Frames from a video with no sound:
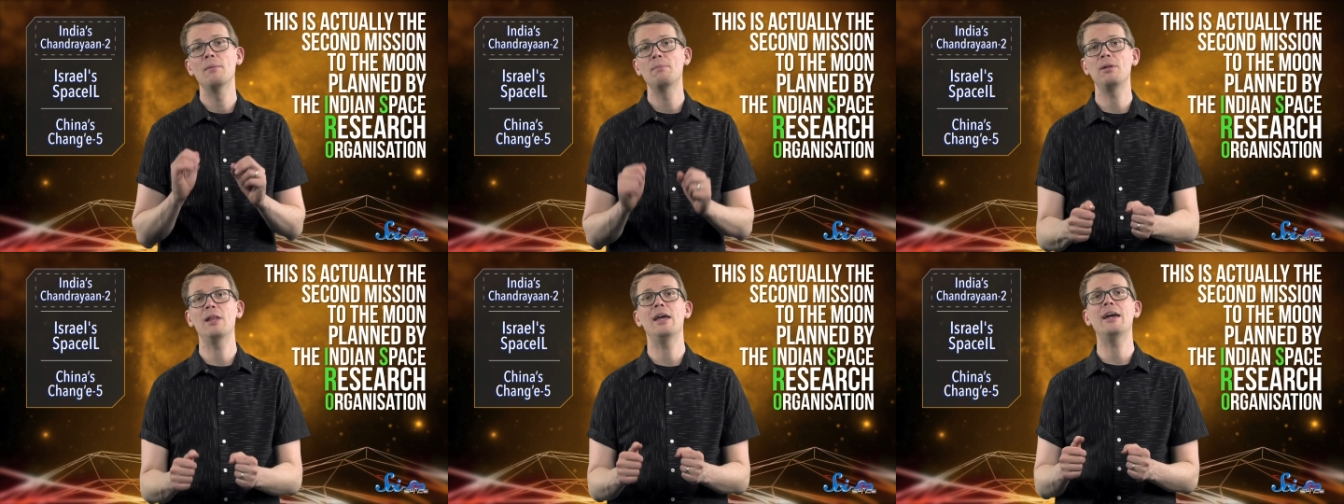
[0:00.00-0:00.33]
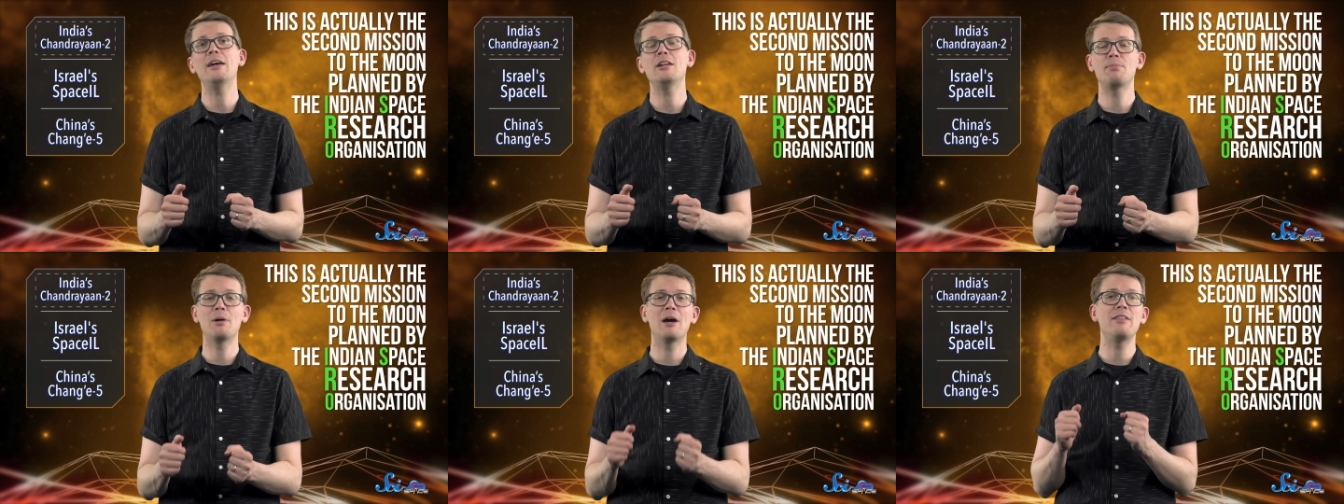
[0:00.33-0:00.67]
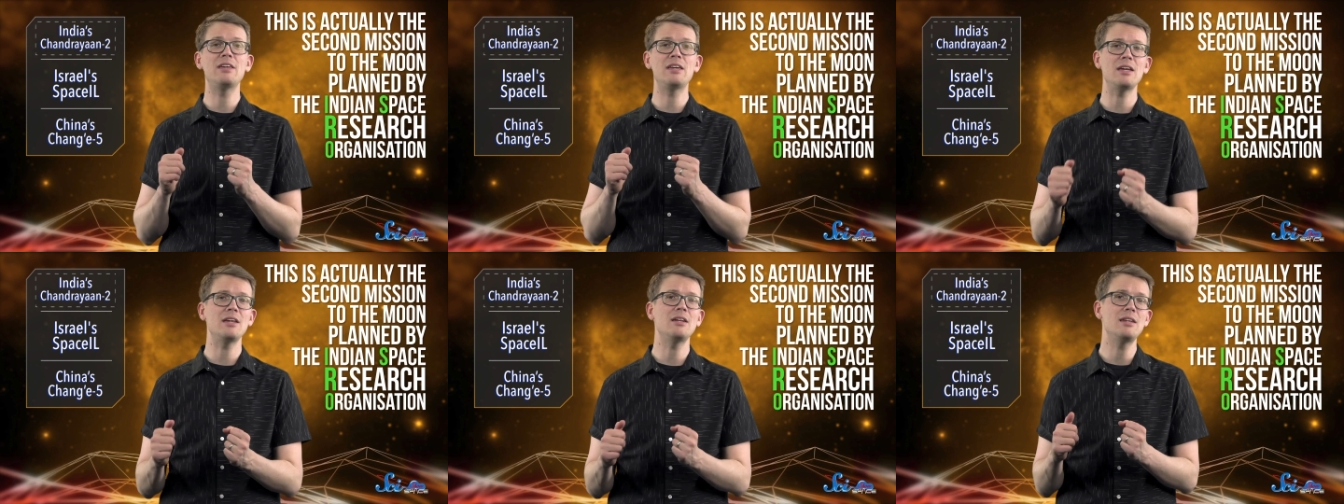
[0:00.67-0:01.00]
planned by
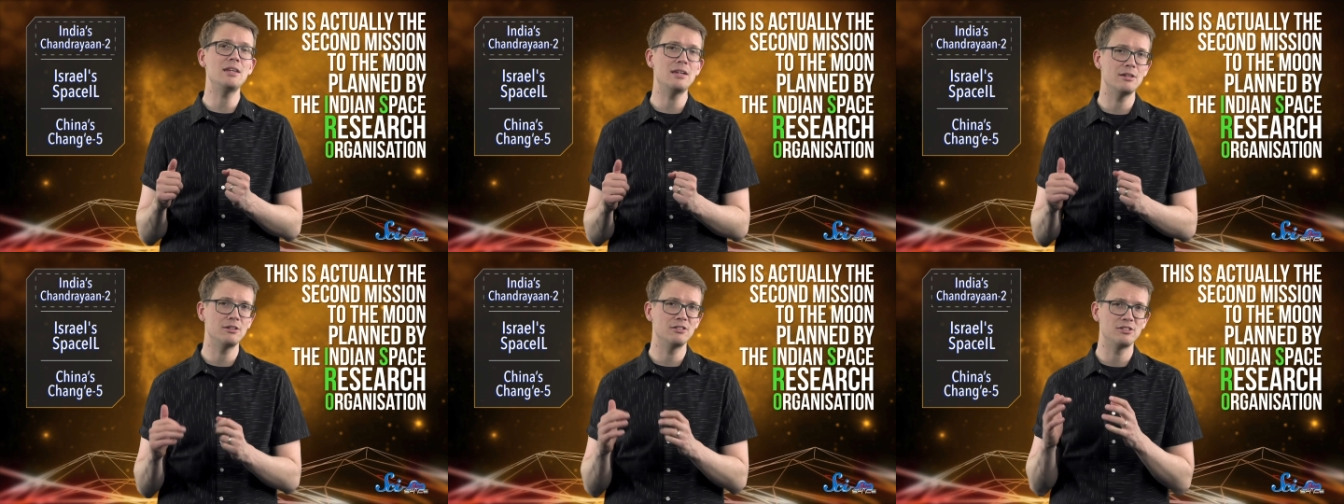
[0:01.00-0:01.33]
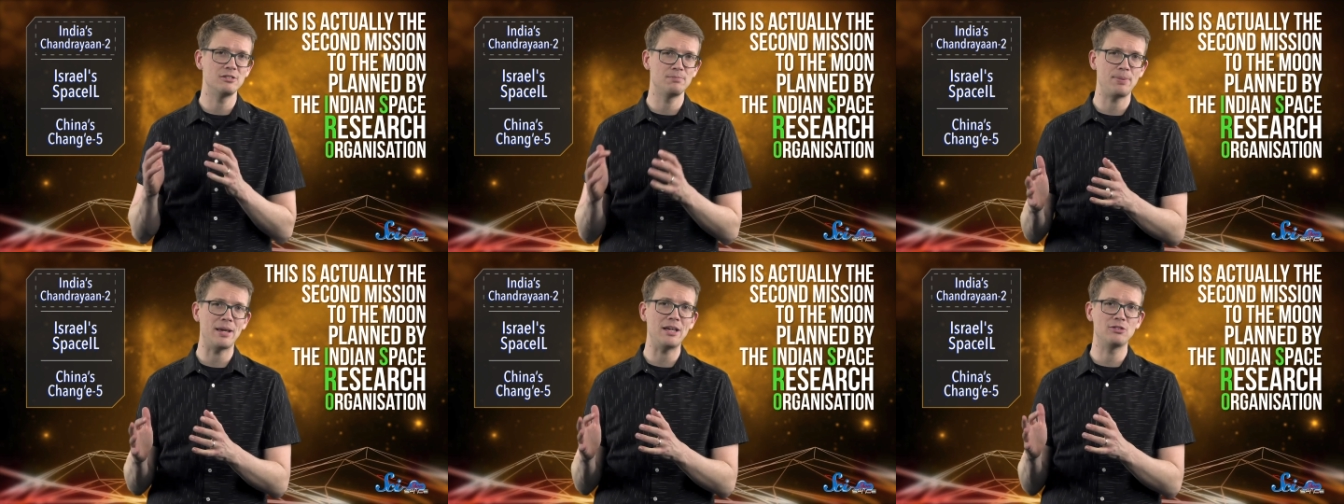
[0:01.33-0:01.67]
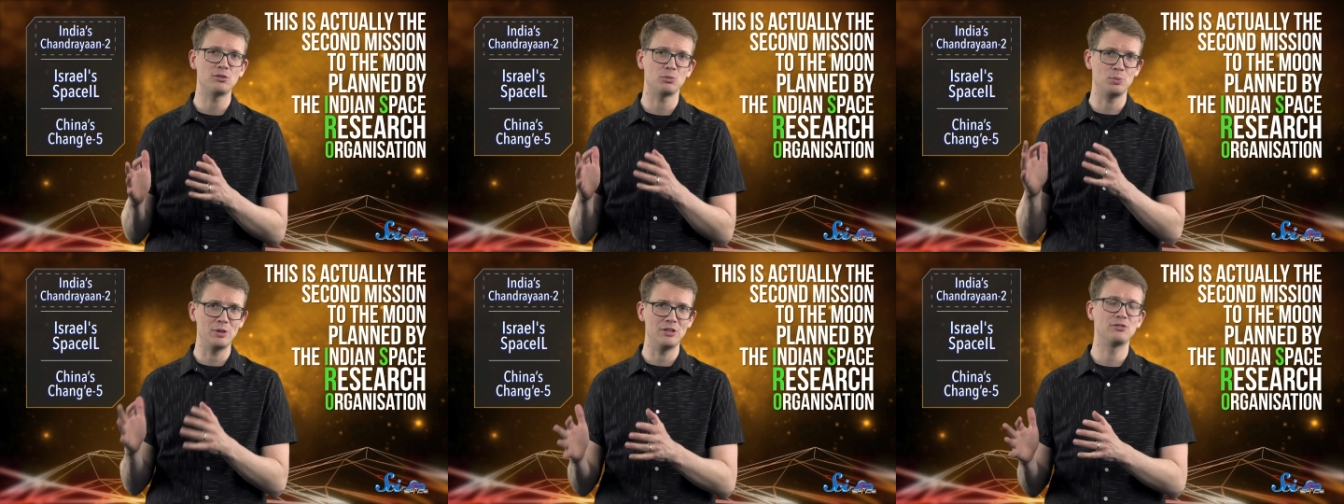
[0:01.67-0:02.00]
the Indian
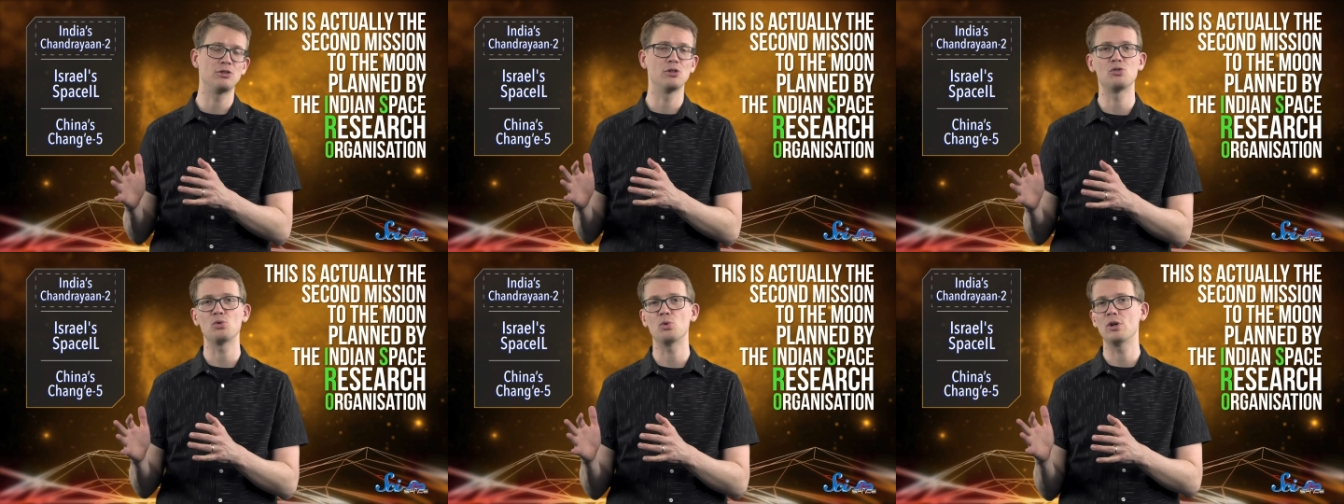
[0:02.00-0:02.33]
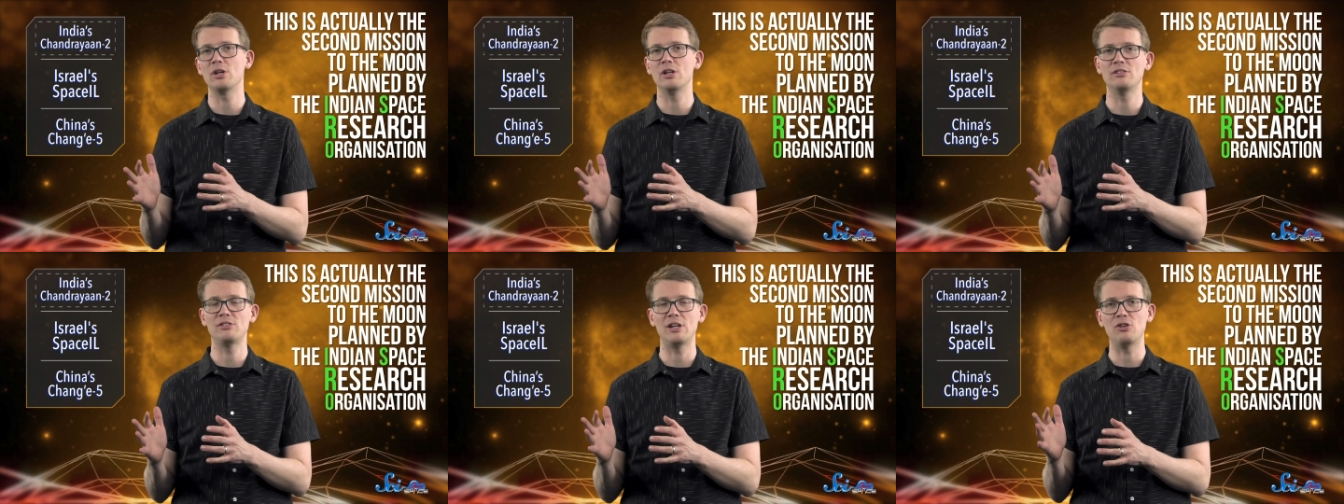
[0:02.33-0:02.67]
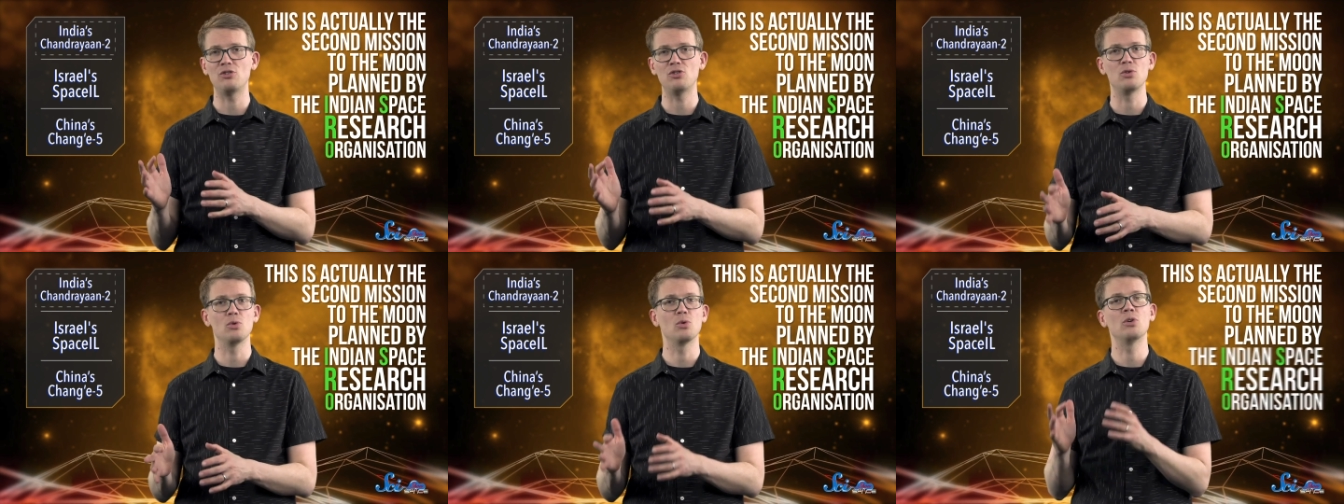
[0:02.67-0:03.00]
Space Research
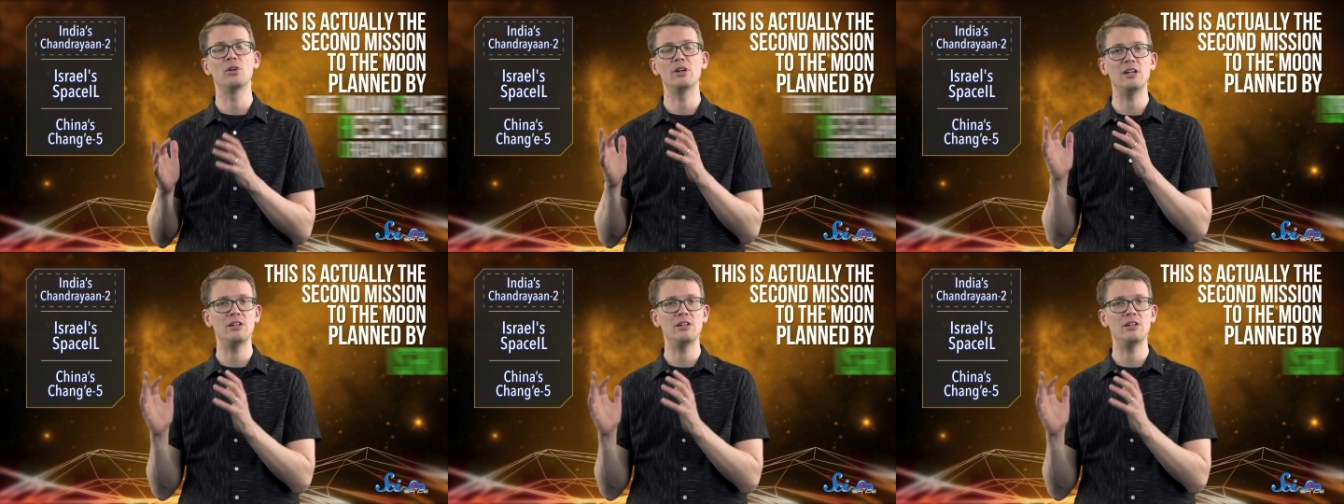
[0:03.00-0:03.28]
Organization, or